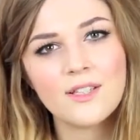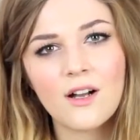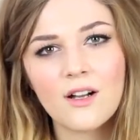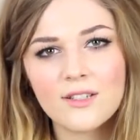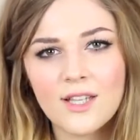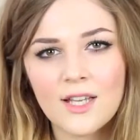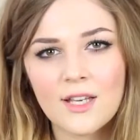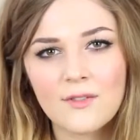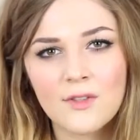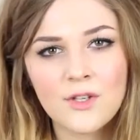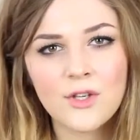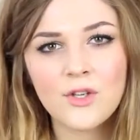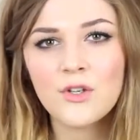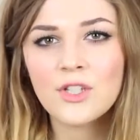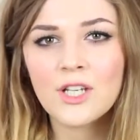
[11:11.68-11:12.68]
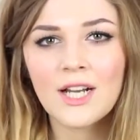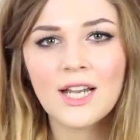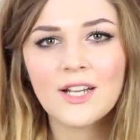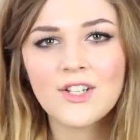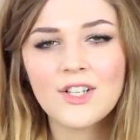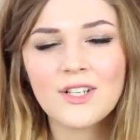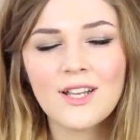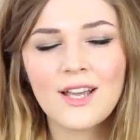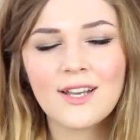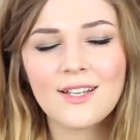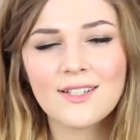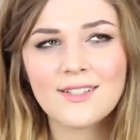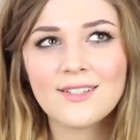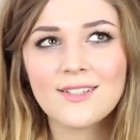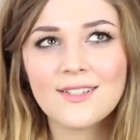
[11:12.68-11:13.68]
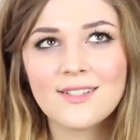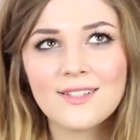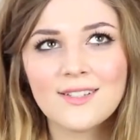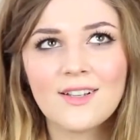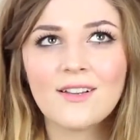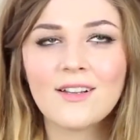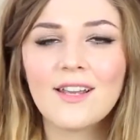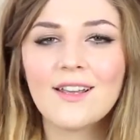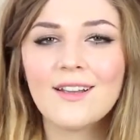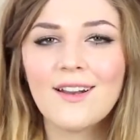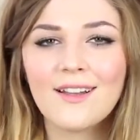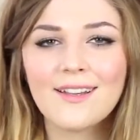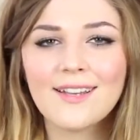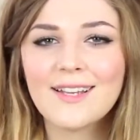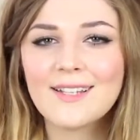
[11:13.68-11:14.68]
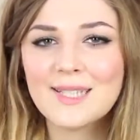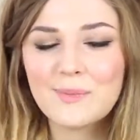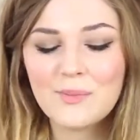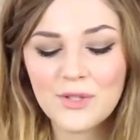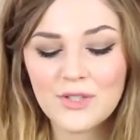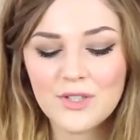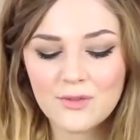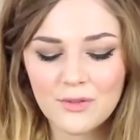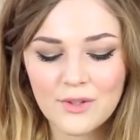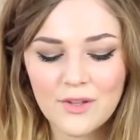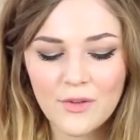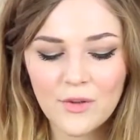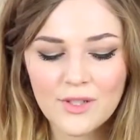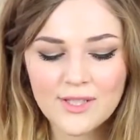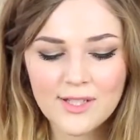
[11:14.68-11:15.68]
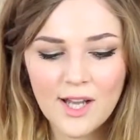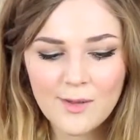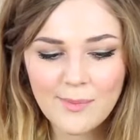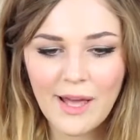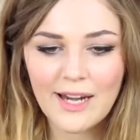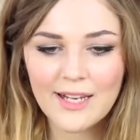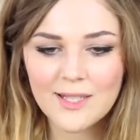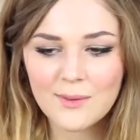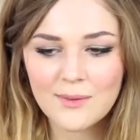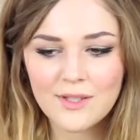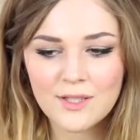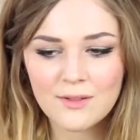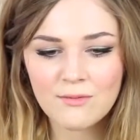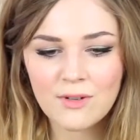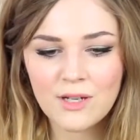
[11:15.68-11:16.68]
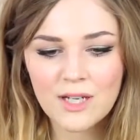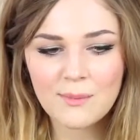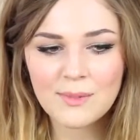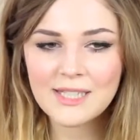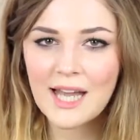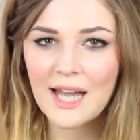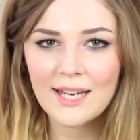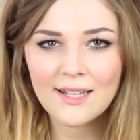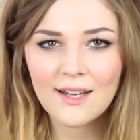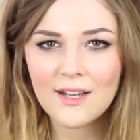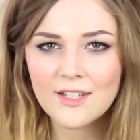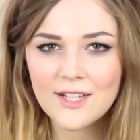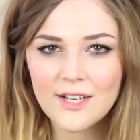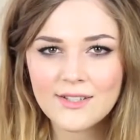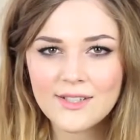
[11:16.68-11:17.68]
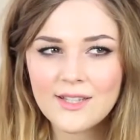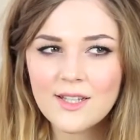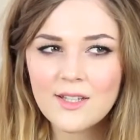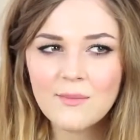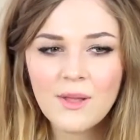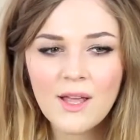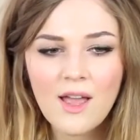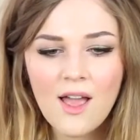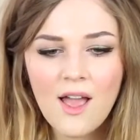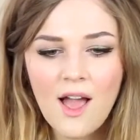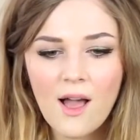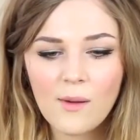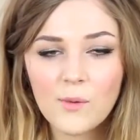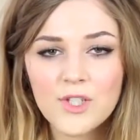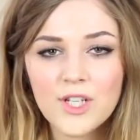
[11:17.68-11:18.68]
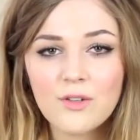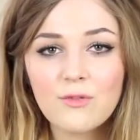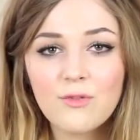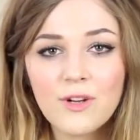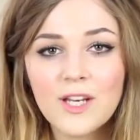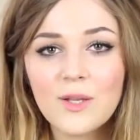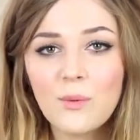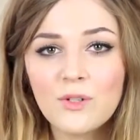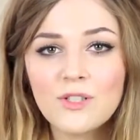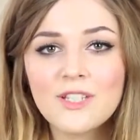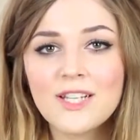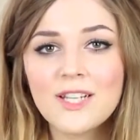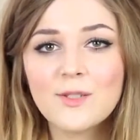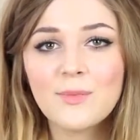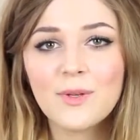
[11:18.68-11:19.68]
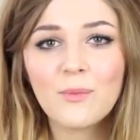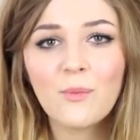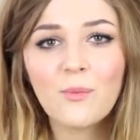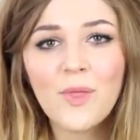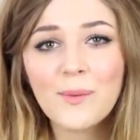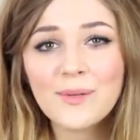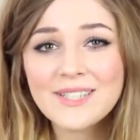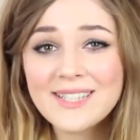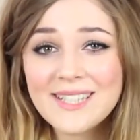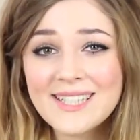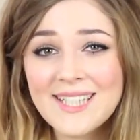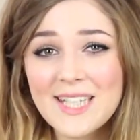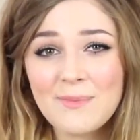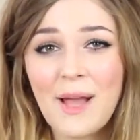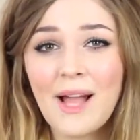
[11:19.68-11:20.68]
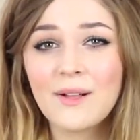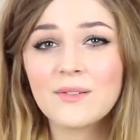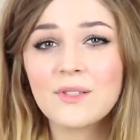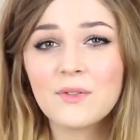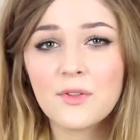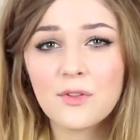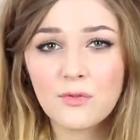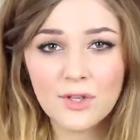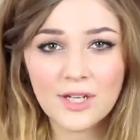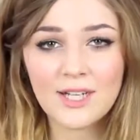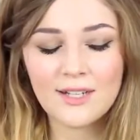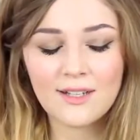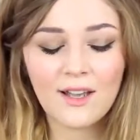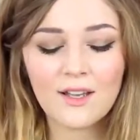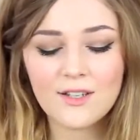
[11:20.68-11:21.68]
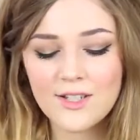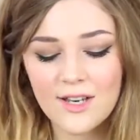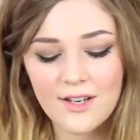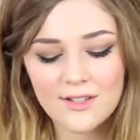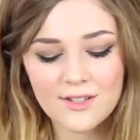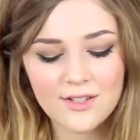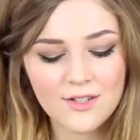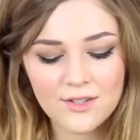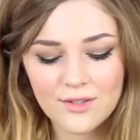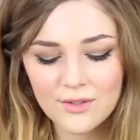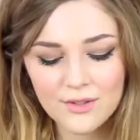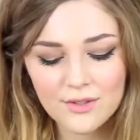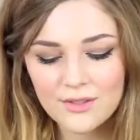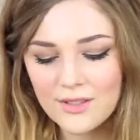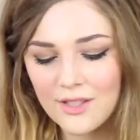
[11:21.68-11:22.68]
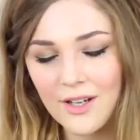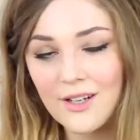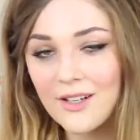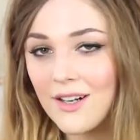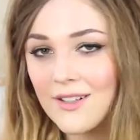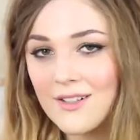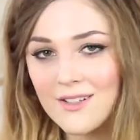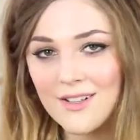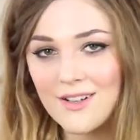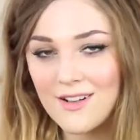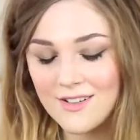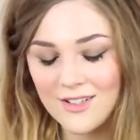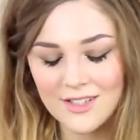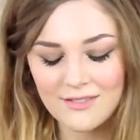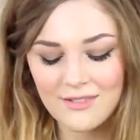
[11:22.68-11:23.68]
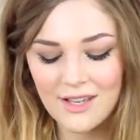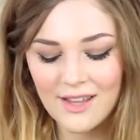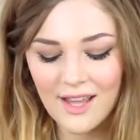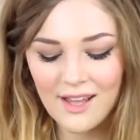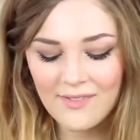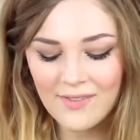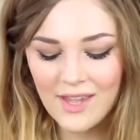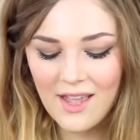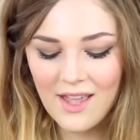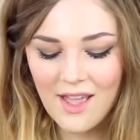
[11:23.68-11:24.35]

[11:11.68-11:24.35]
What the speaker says: Dark Side of the Nude collection, and it is stunning. Like, it is beautiful. They've got these eye palettes with these really metallic eyeshadows in them, which I really wanted, but they were £16 for 3 little eyeshadows, and I just thought, no, I can't justify that.